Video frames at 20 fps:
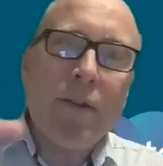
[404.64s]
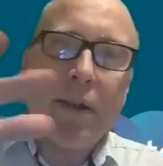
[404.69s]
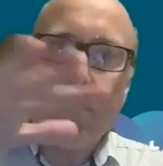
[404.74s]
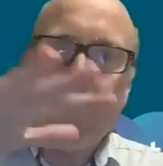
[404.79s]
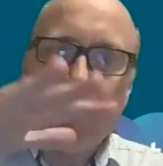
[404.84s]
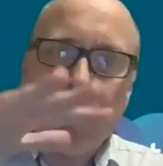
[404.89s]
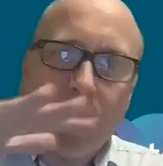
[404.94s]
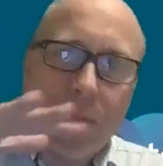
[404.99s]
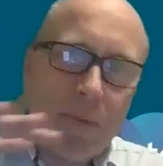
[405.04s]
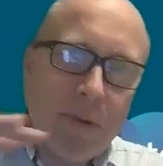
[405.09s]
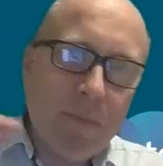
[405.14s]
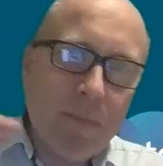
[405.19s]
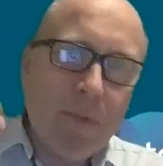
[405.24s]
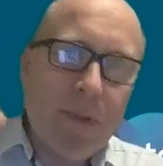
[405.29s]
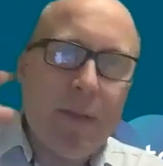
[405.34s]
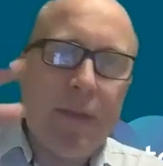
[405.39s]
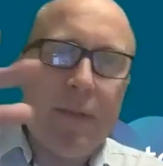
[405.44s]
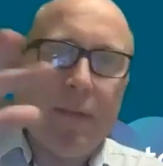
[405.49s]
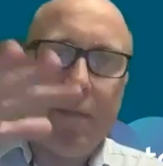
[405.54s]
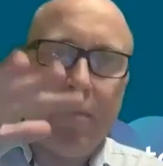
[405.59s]
problem
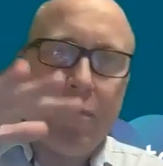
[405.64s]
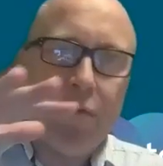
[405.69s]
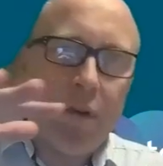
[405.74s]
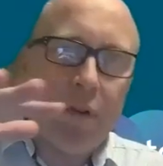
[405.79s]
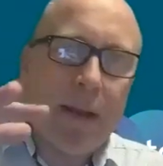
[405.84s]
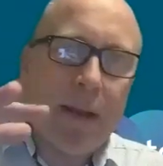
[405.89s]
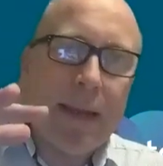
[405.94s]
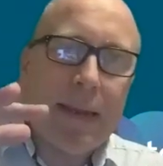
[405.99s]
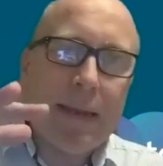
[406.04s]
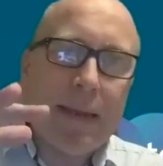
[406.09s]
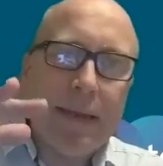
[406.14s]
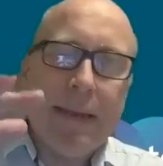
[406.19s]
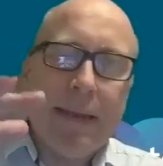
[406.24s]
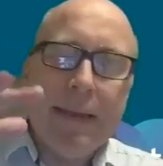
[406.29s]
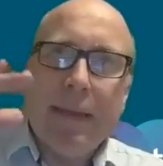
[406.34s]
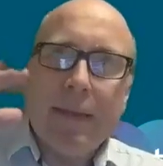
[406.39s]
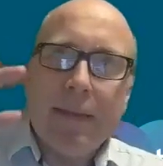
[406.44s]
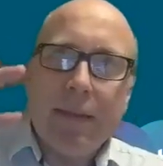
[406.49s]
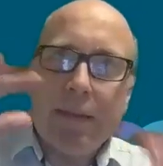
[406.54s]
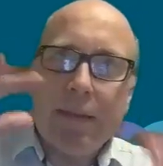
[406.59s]
within the brain,
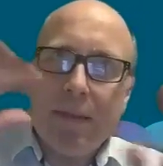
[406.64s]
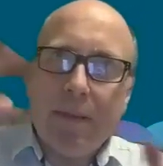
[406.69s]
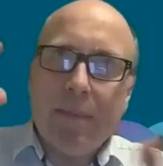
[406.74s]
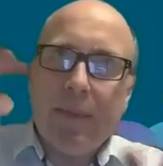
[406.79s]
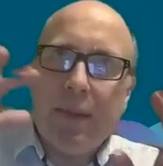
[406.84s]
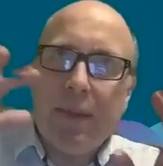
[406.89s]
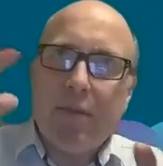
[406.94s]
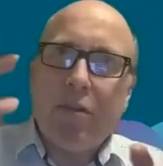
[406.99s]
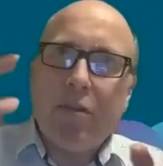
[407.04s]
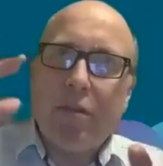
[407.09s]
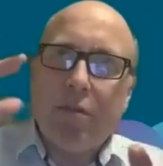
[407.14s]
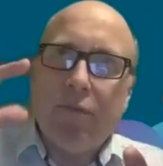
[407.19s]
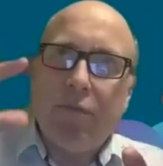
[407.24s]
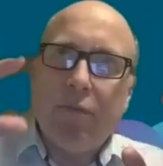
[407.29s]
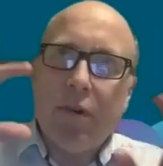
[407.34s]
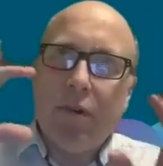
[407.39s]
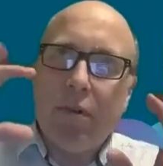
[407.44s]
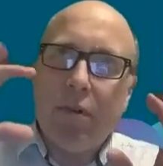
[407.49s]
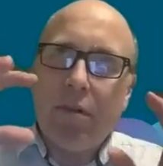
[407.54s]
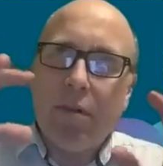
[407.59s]
that something's gone
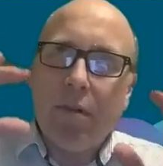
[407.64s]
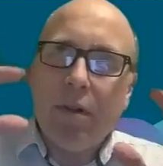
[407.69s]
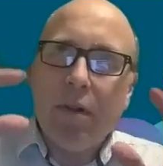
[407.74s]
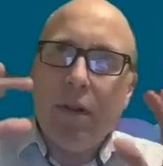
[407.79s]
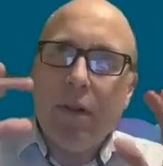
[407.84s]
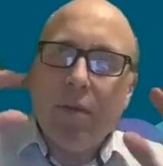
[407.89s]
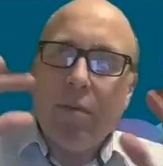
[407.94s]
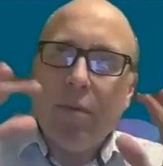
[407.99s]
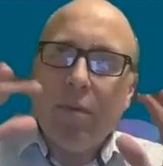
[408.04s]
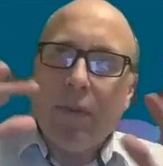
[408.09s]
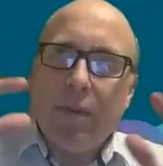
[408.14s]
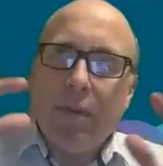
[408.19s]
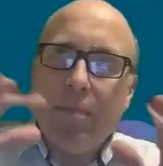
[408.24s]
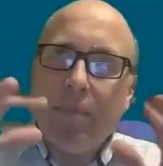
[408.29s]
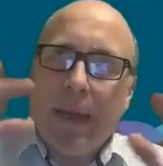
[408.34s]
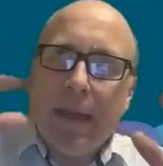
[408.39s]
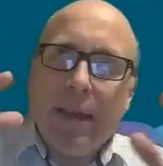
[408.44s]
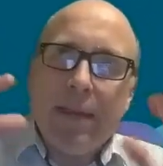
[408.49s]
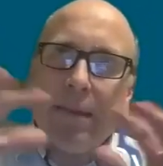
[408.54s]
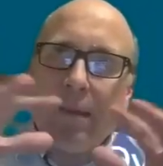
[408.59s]
wrong with the
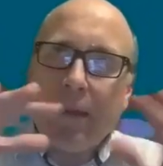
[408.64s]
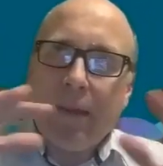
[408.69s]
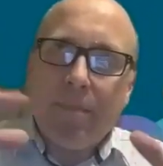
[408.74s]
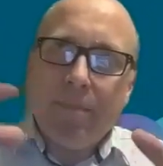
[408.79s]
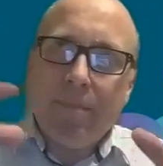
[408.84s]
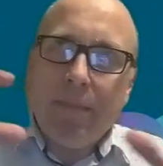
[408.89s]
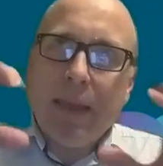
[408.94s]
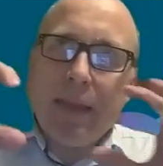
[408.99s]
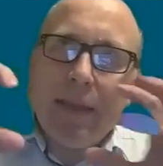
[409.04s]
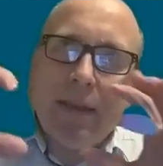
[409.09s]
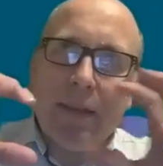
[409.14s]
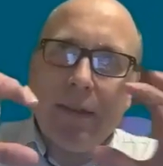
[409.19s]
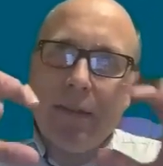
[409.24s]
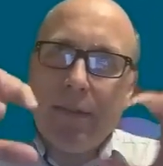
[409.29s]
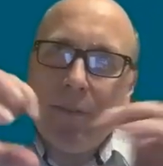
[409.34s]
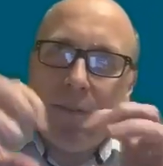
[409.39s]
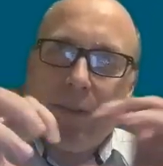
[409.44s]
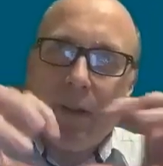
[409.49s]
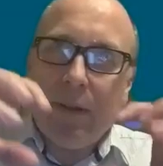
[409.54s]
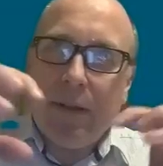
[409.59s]
basic
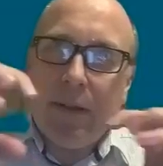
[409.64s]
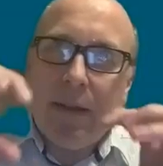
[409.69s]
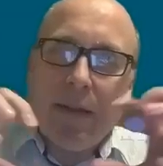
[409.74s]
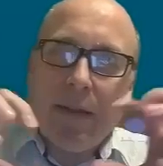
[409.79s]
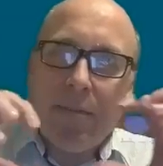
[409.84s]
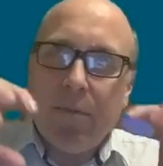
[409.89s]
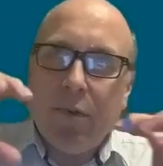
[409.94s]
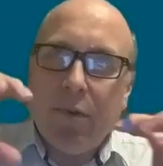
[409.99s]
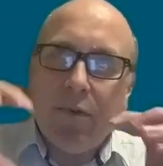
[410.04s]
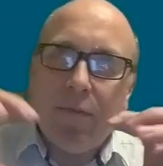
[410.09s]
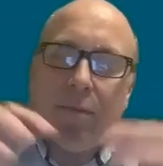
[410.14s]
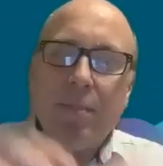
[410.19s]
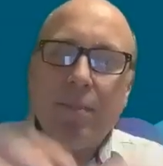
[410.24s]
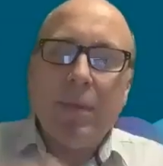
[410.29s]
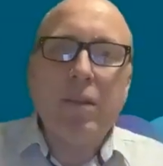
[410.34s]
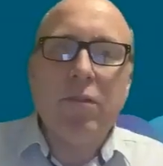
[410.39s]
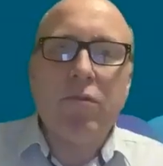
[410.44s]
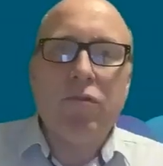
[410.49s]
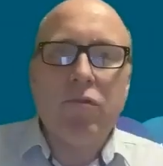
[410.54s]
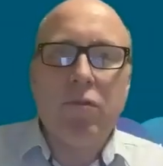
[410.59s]
mechanisms that let movement
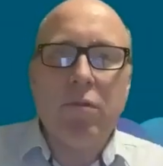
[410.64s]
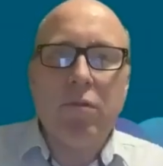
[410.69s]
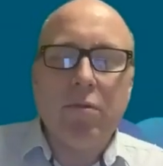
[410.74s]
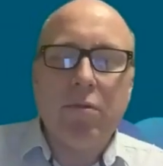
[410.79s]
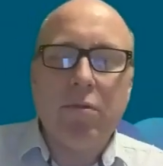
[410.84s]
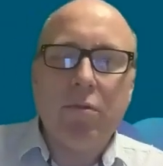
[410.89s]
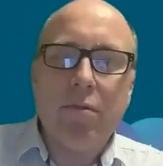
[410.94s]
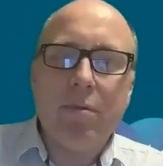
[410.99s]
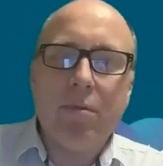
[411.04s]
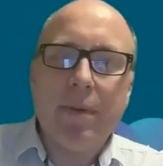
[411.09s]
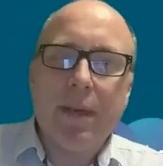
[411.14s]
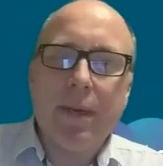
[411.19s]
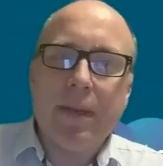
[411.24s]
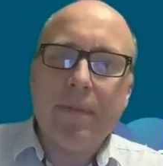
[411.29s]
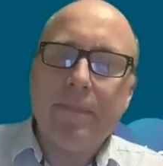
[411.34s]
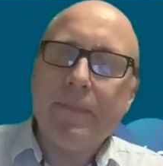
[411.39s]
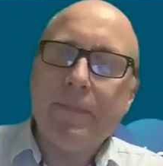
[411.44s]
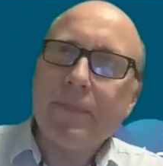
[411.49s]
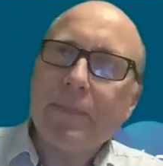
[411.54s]
be controlled normally.